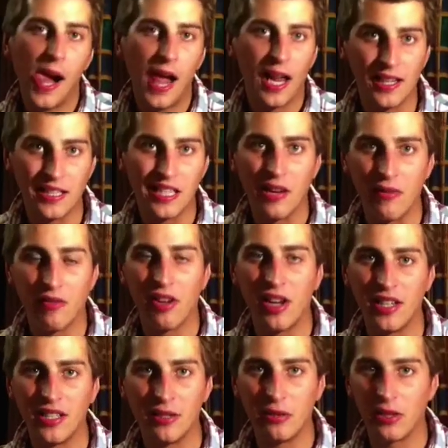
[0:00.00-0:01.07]
hand-to-hand
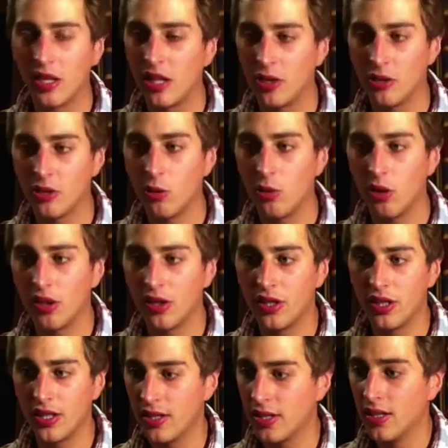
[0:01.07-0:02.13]
fighting, close
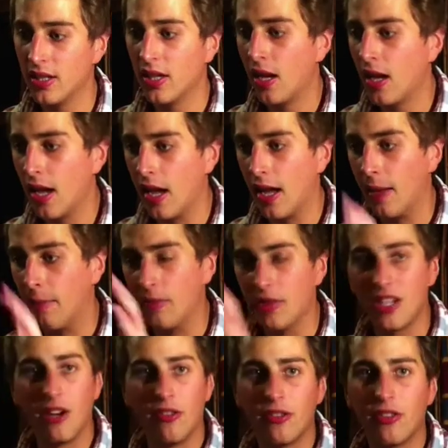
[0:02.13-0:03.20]
quarters.
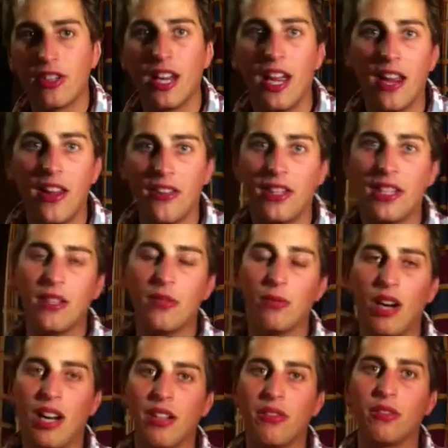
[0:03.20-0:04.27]
Don't forget, these
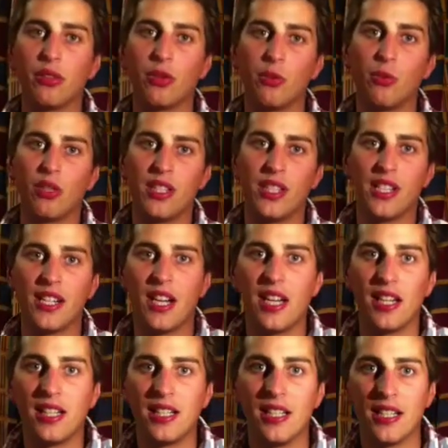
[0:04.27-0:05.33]
rifles were
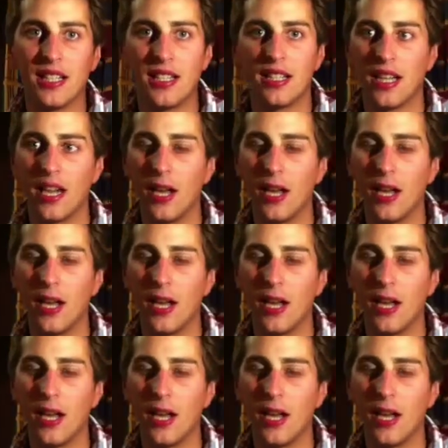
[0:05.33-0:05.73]
designed,